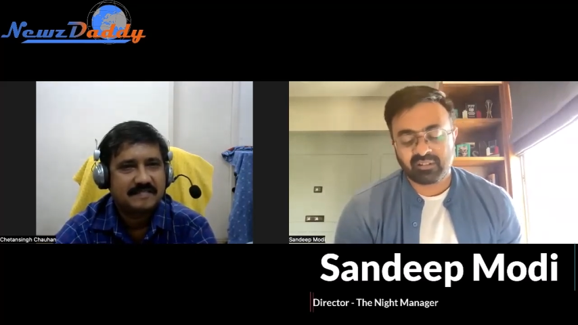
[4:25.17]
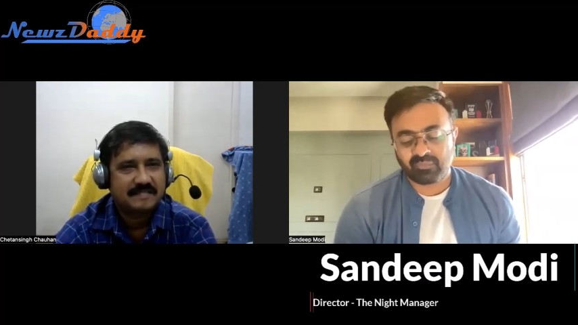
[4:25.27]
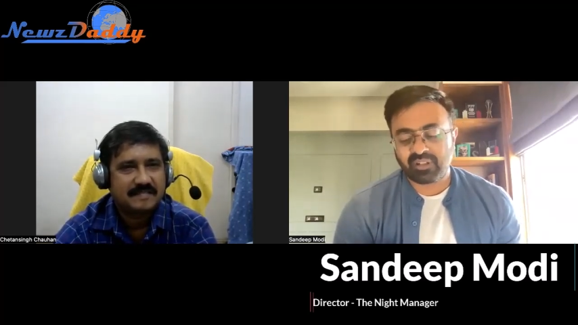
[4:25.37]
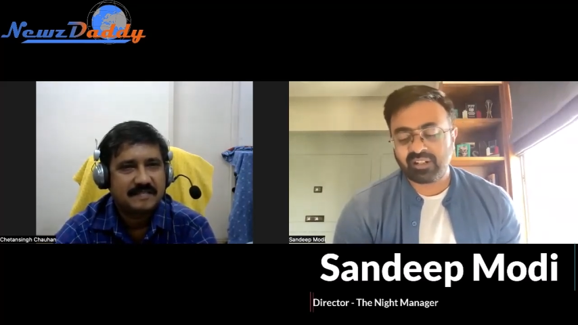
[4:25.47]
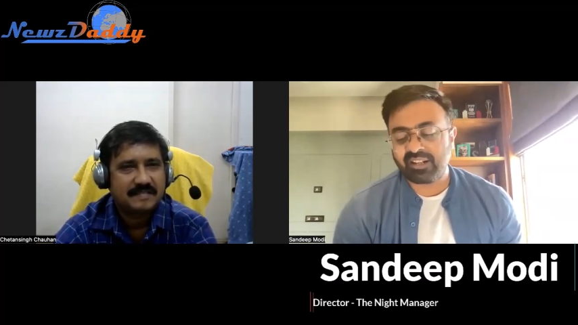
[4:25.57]

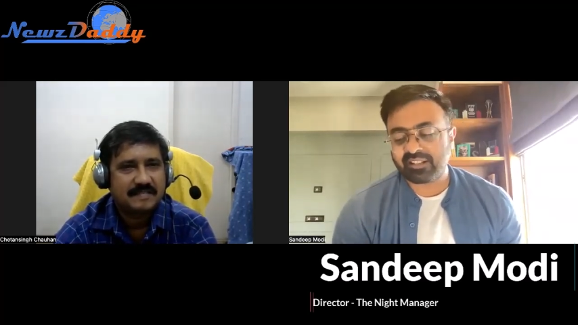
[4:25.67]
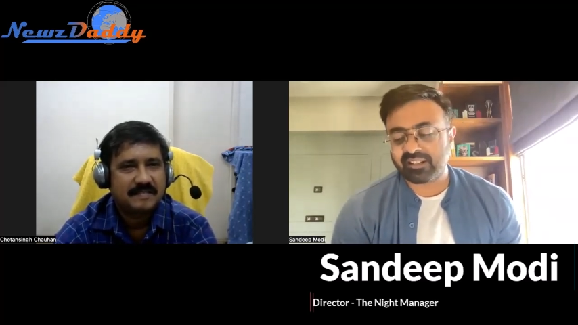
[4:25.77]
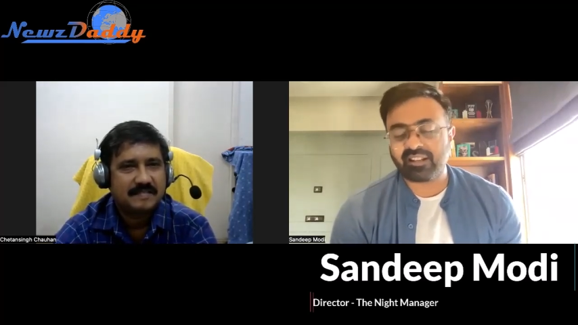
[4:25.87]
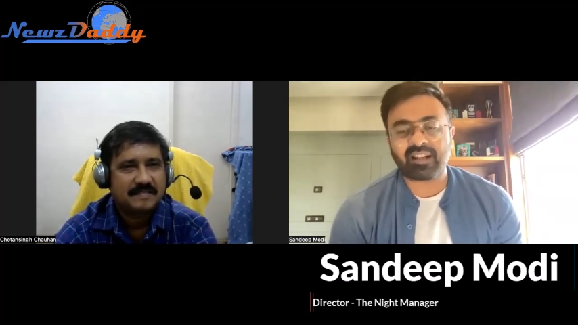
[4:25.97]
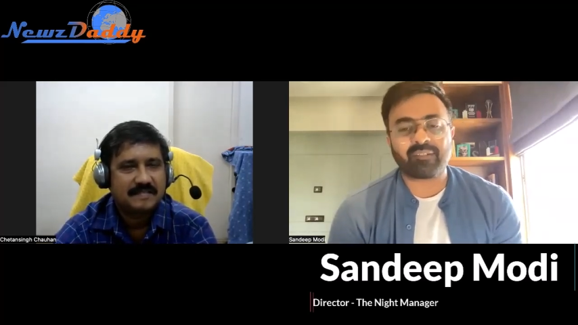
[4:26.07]
Speaker 1: But later
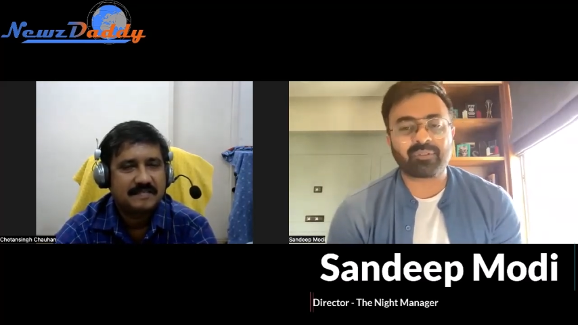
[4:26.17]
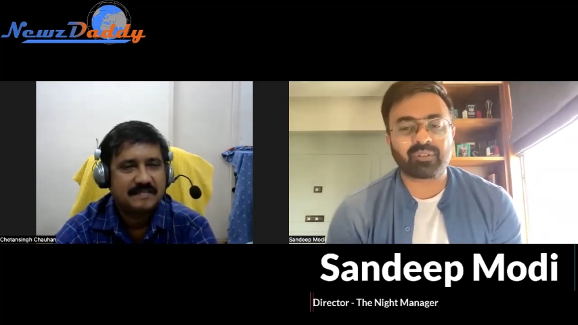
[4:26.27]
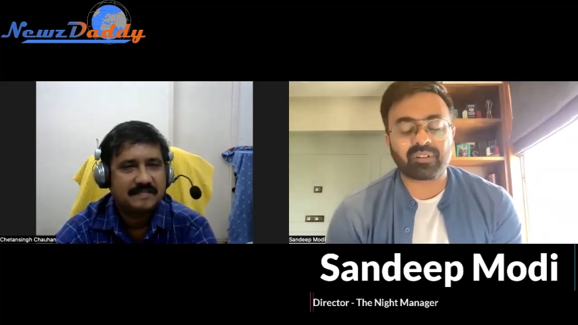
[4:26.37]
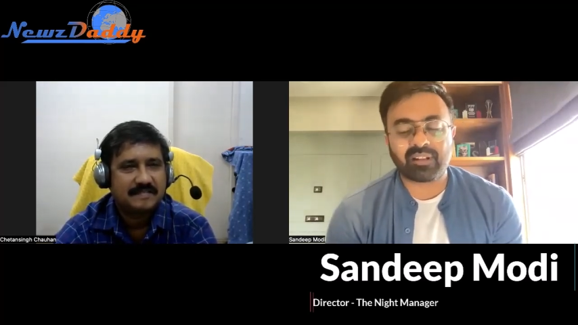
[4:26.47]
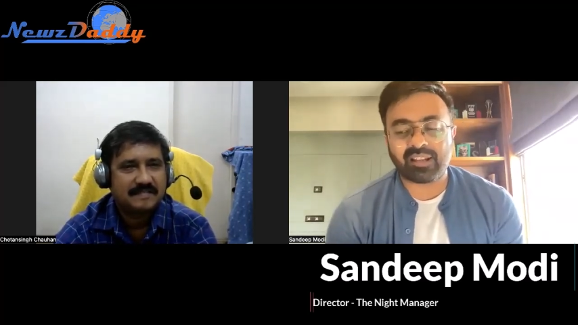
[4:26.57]
in
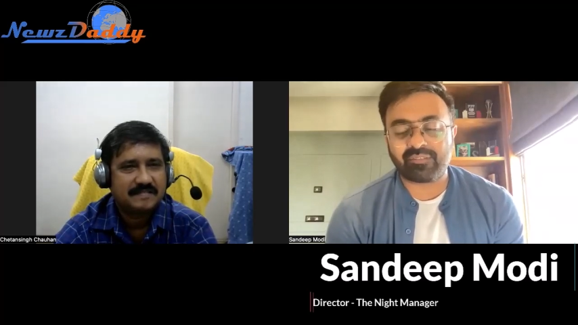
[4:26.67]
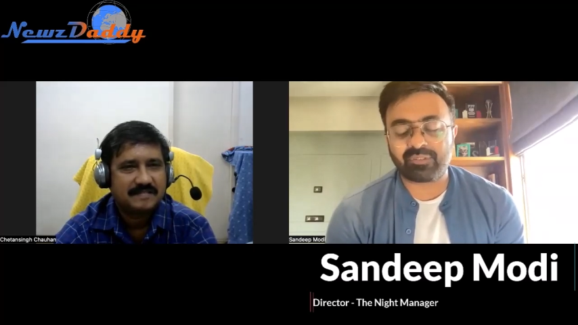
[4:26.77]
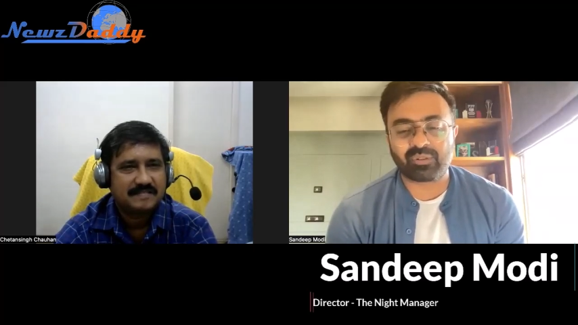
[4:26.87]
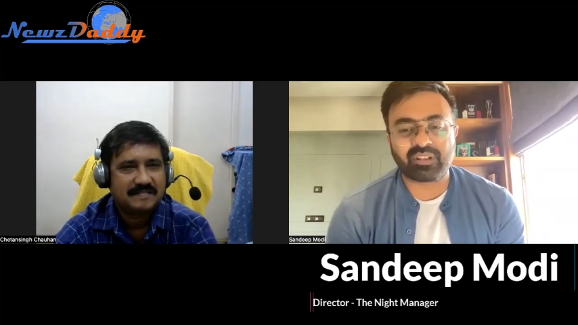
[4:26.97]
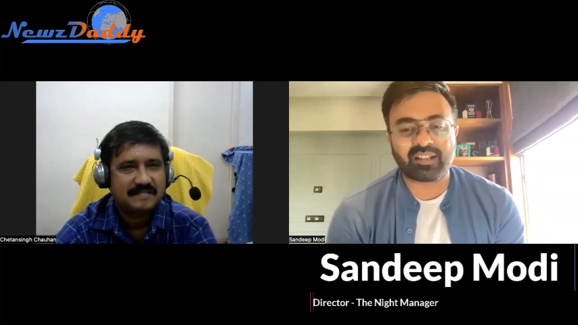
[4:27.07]
life,
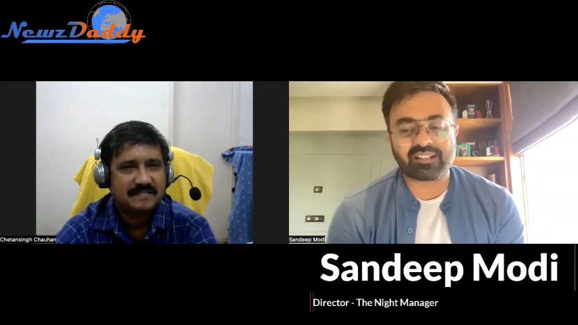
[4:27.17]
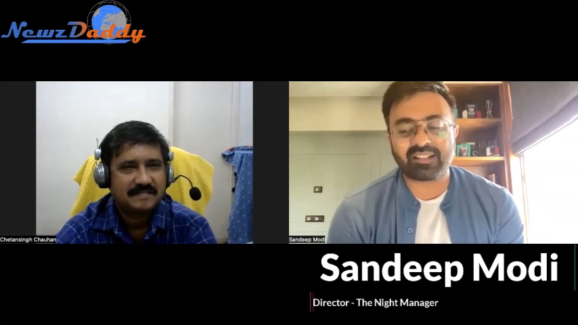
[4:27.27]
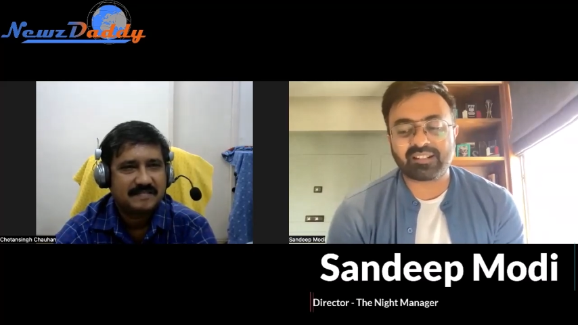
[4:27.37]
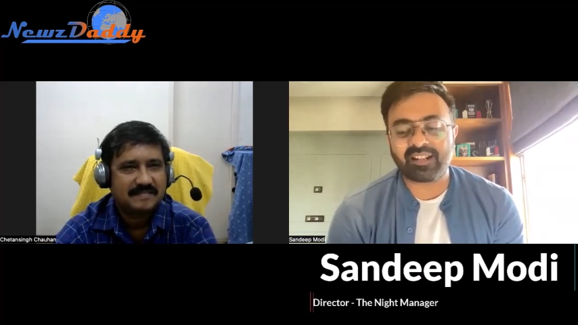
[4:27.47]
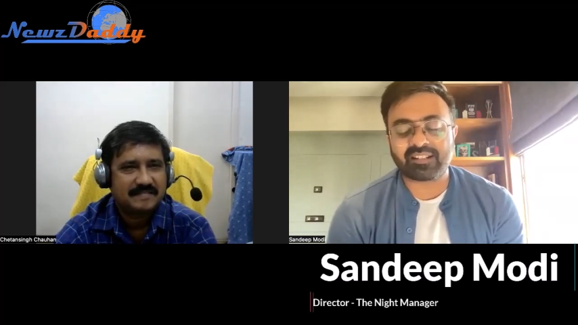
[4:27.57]
you realize
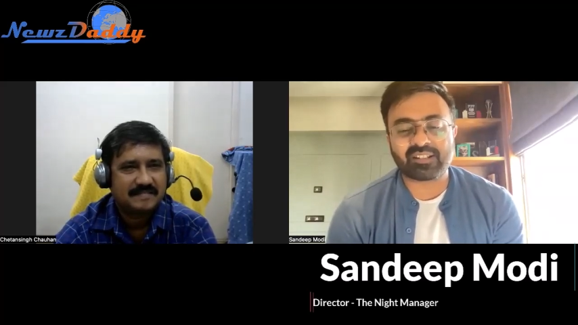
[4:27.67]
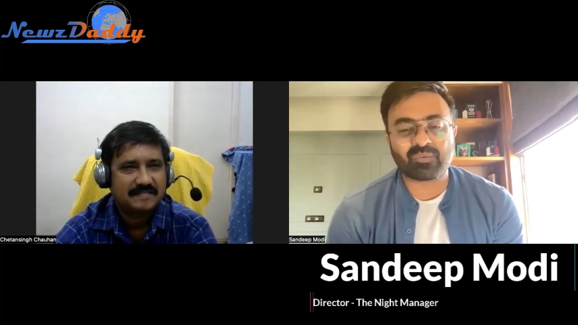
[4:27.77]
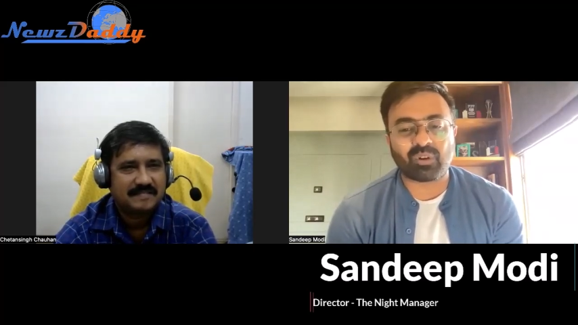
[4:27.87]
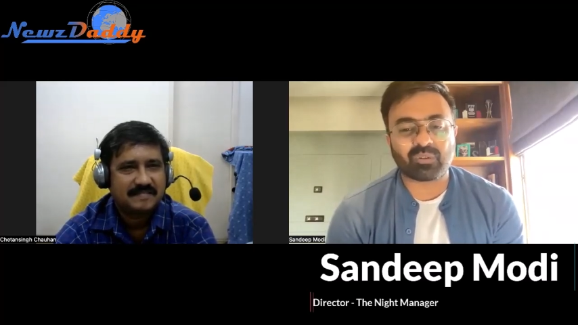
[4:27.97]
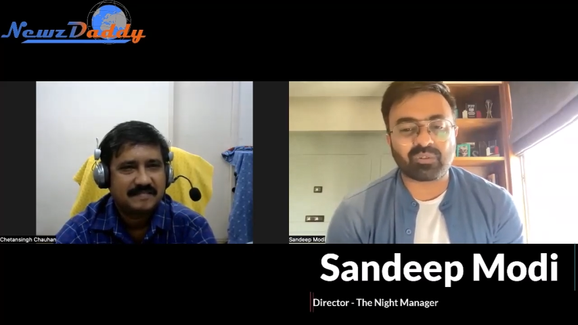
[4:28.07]
that that is
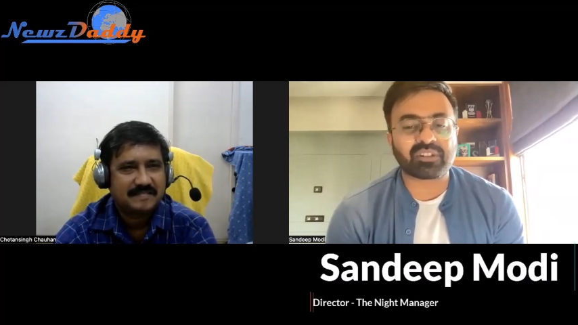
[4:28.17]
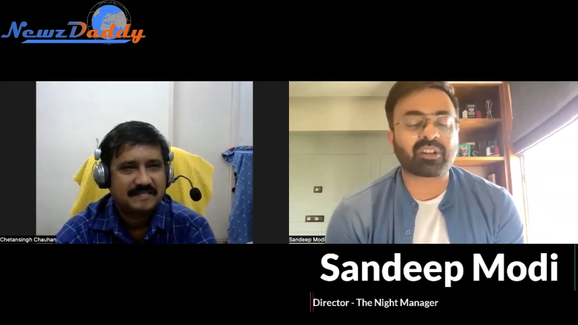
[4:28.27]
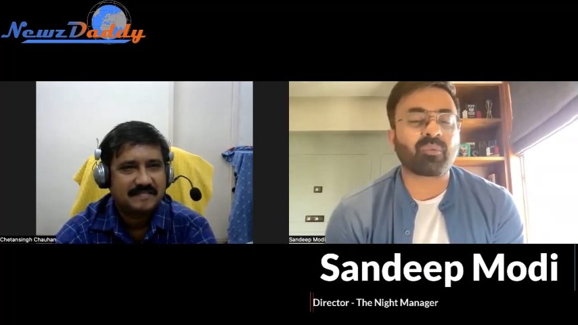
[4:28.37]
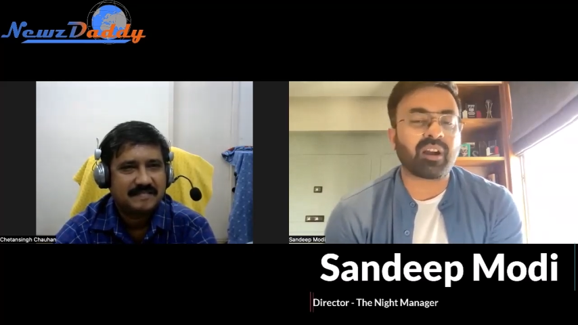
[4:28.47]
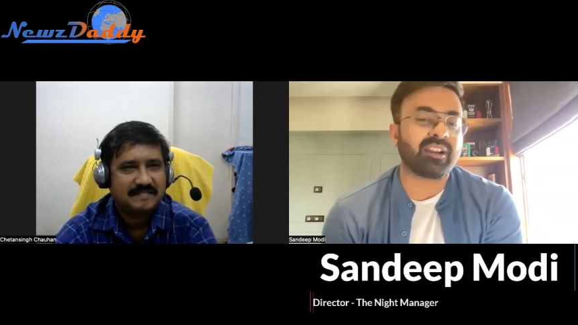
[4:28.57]
what was
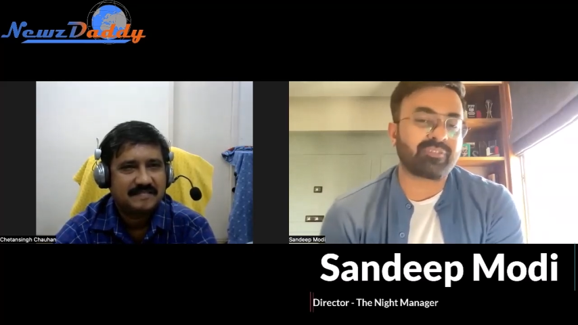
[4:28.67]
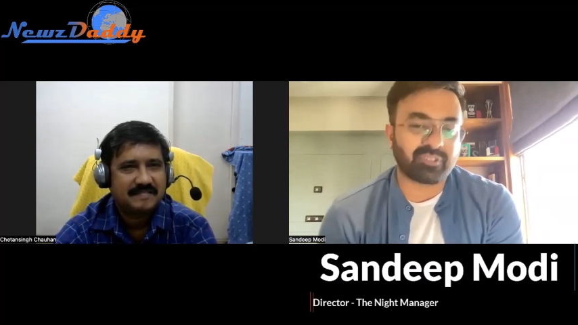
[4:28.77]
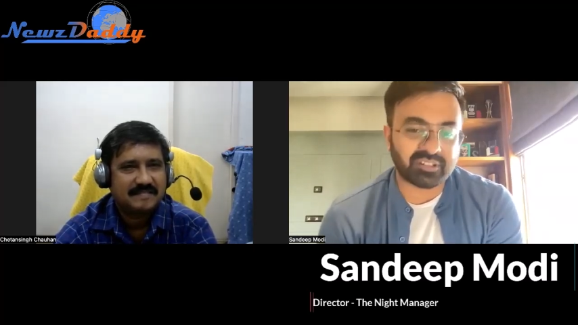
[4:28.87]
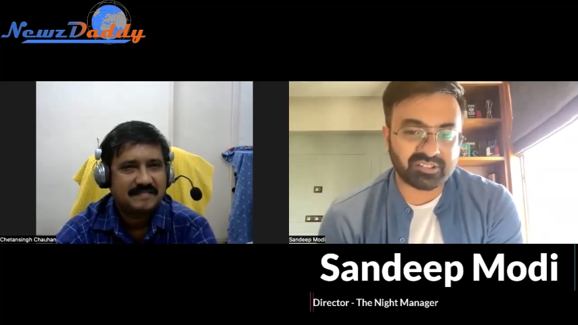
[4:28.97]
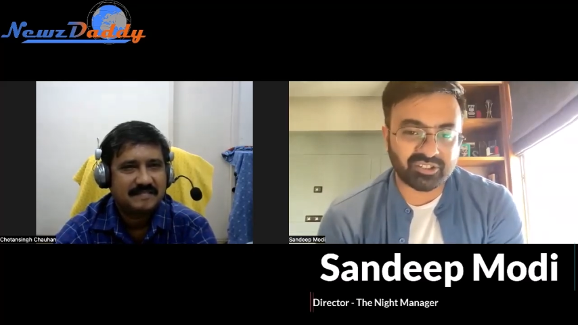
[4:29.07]
required
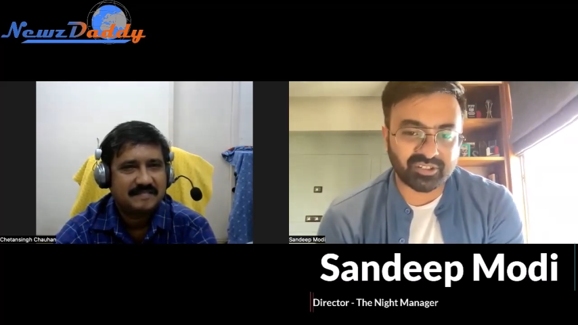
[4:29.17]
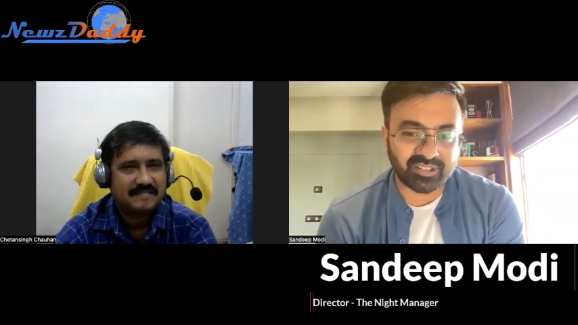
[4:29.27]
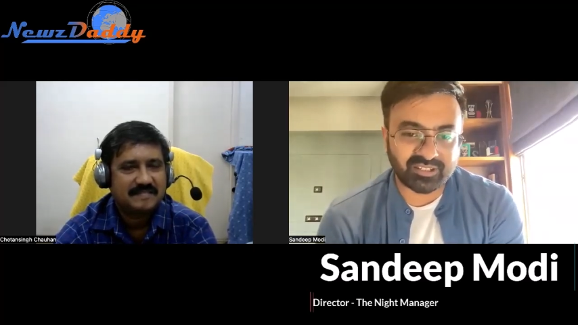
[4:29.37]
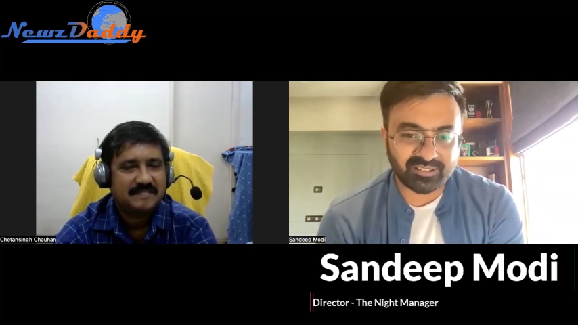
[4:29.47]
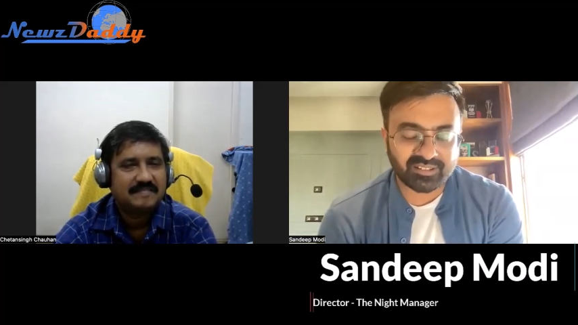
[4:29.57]
for the journey.